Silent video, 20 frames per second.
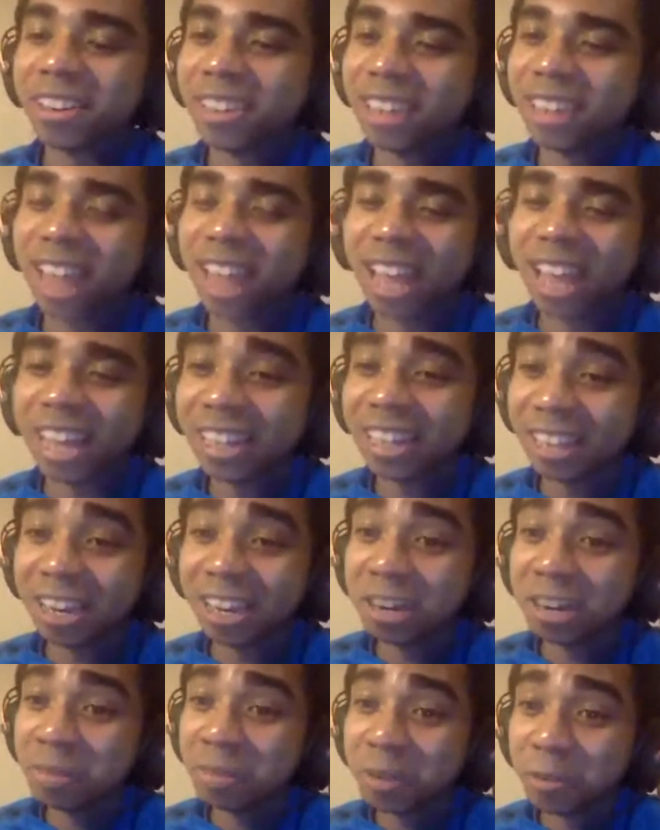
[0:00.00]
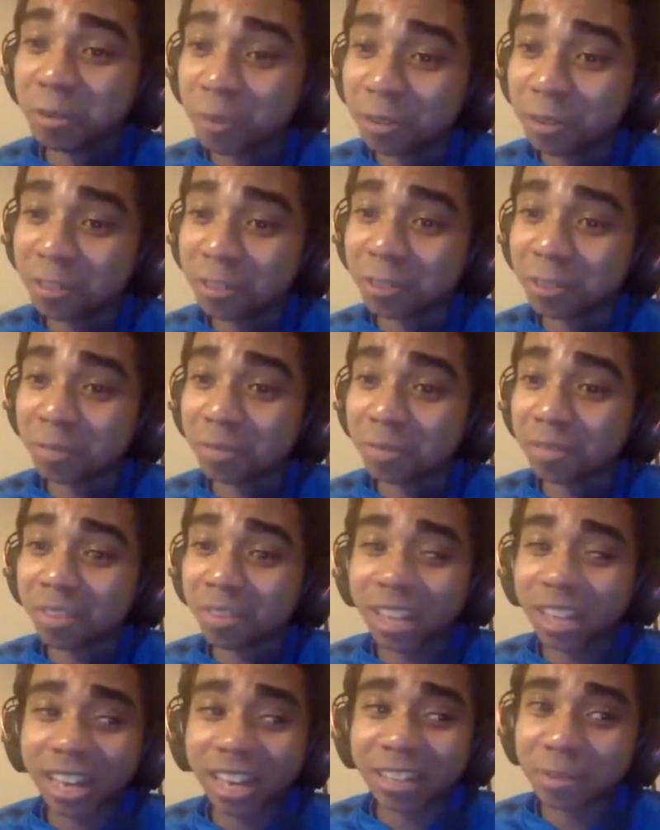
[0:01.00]
like it'll be awesome.
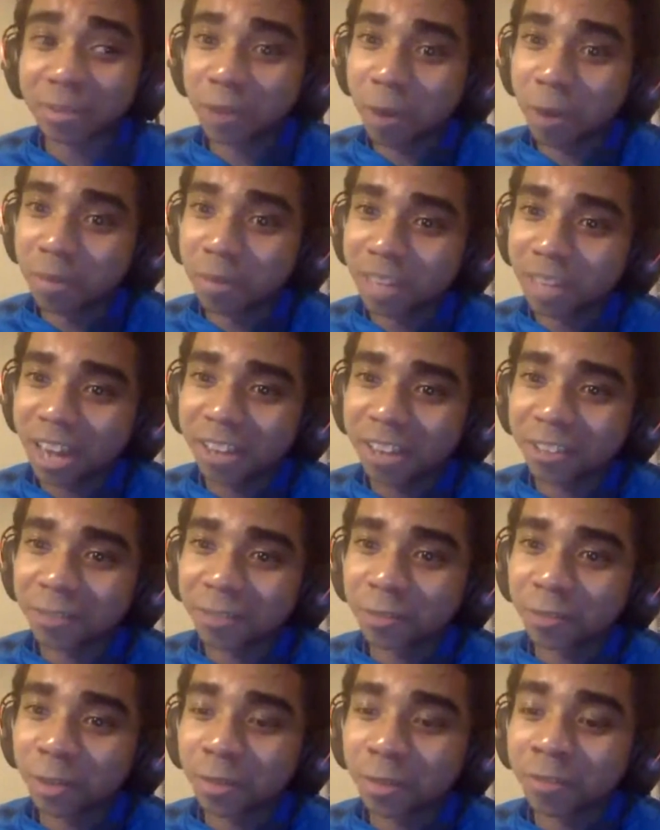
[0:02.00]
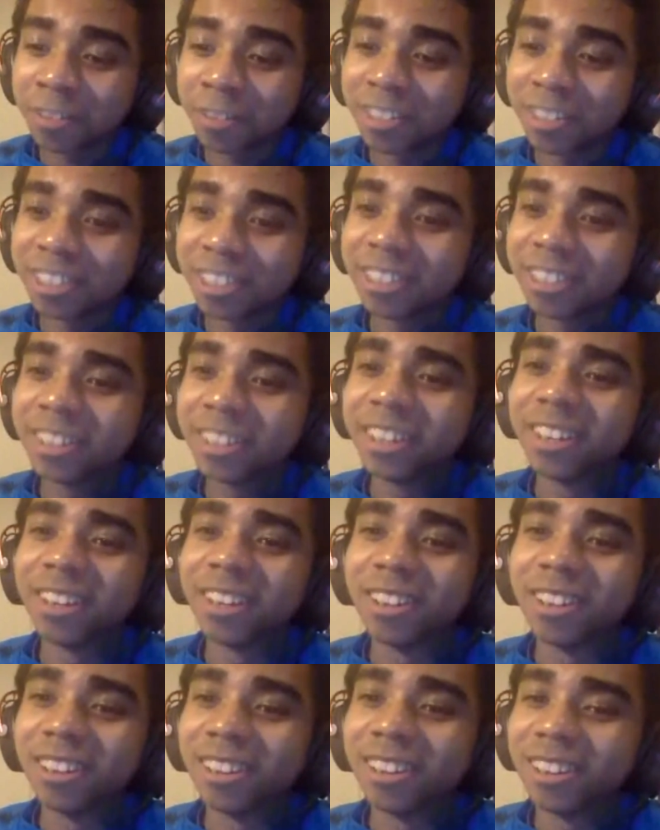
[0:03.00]
Get some commentators over the top of it.
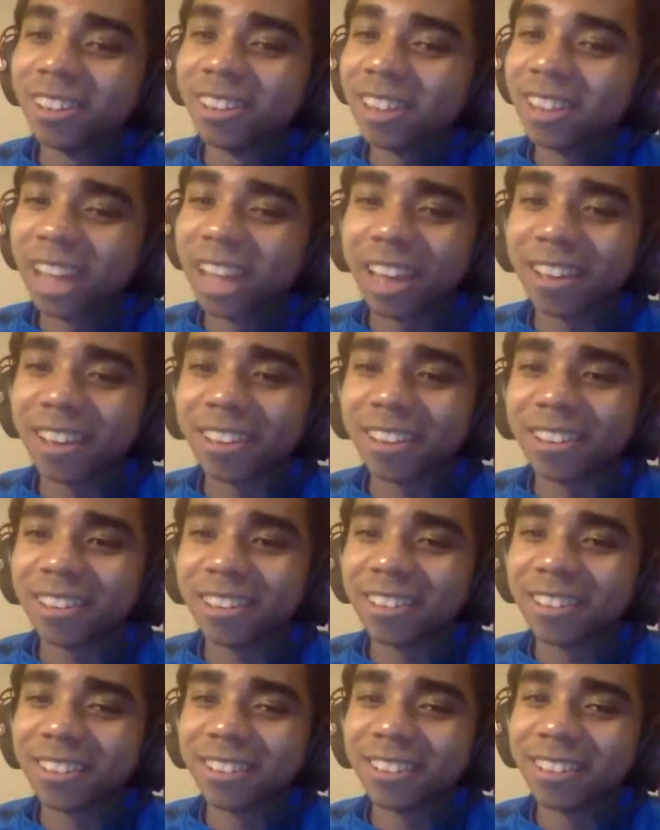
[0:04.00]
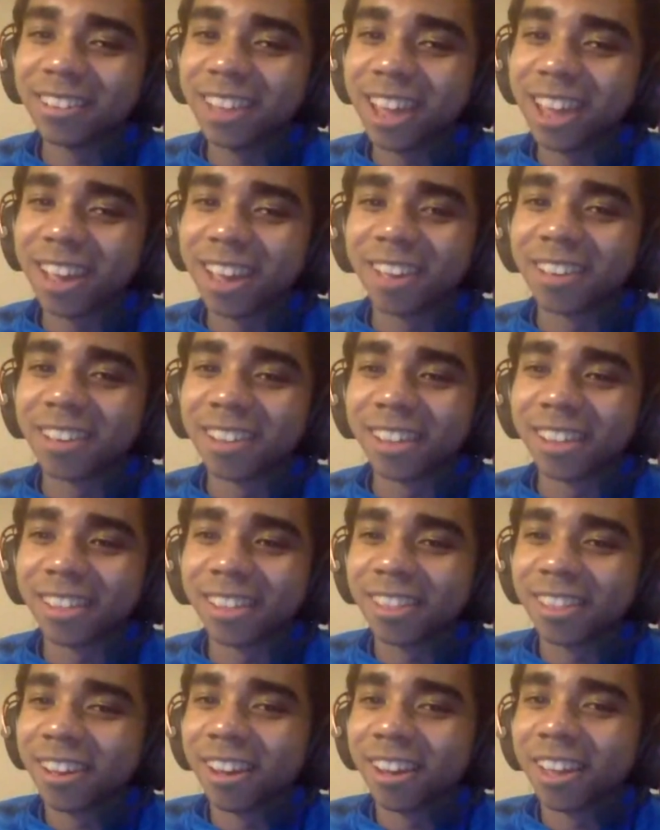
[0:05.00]
Like, yeah, like
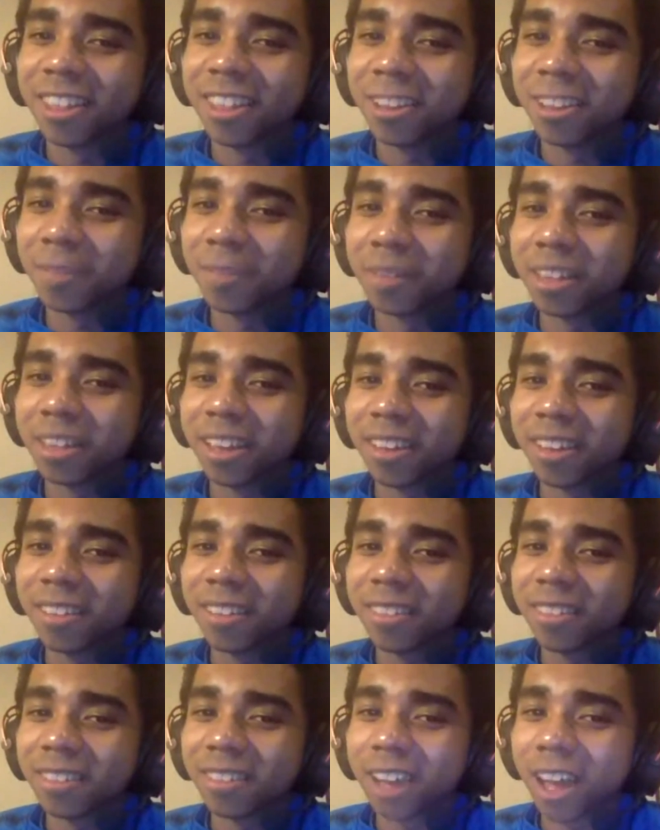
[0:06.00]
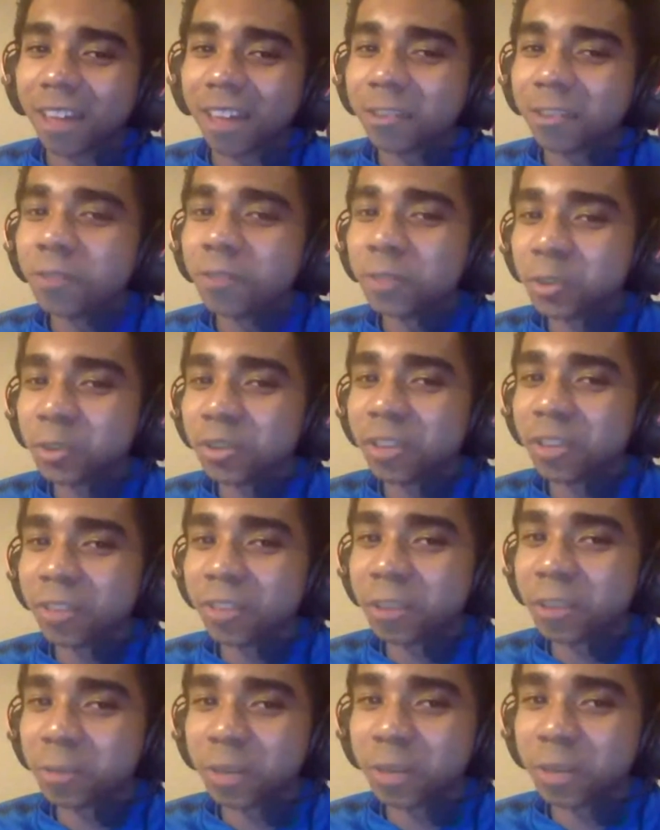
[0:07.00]
no, I think 2v2 definitely
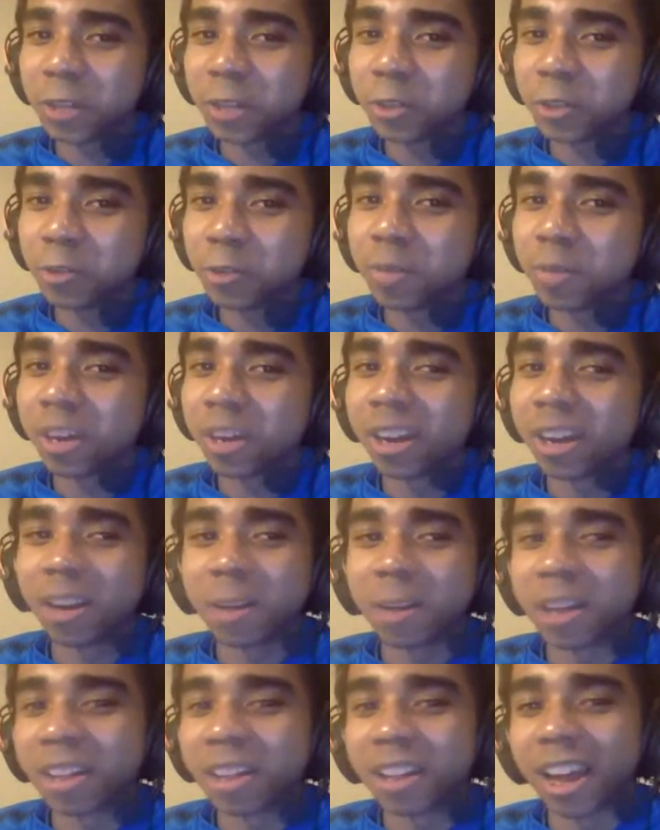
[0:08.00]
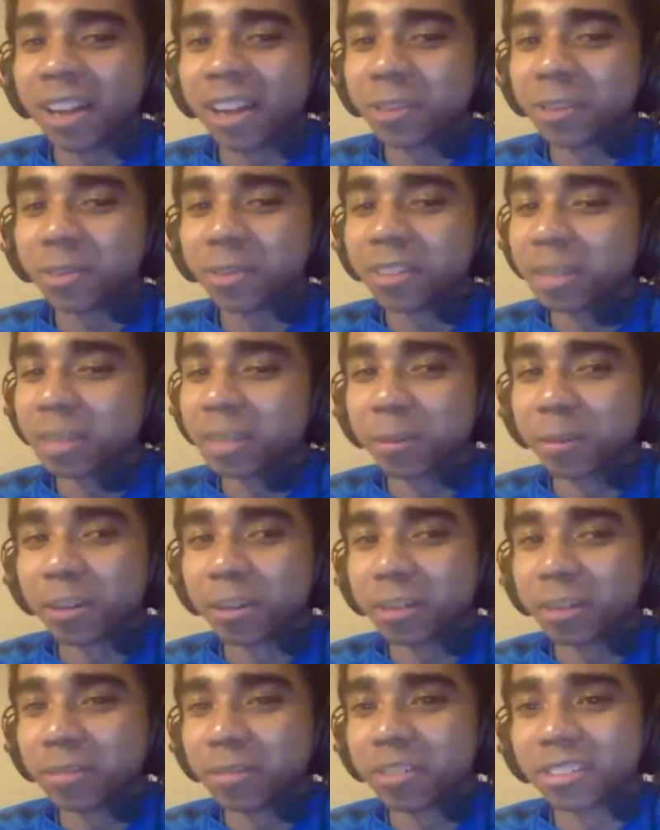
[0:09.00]
has potential, but man, I just want to see pro
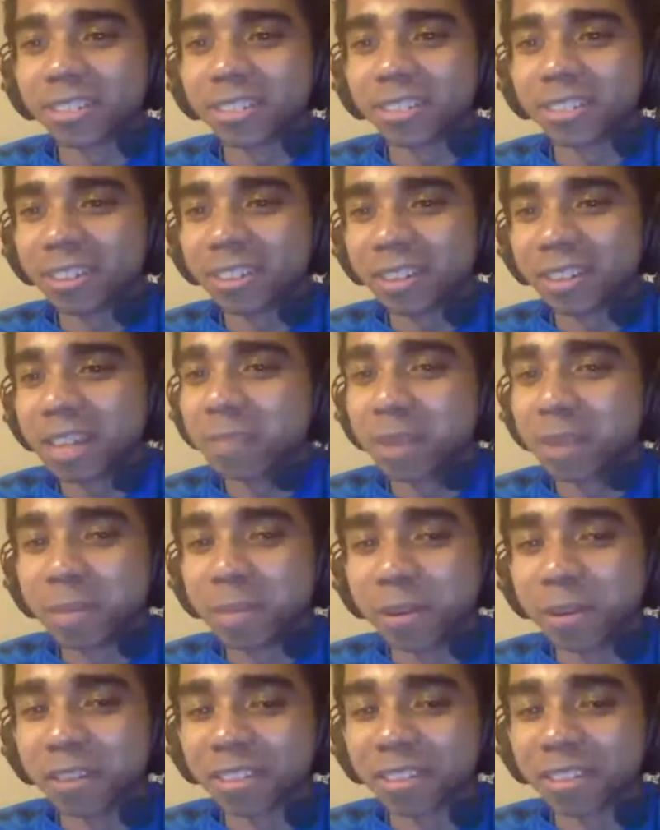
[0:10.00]
clubs. That's me personally.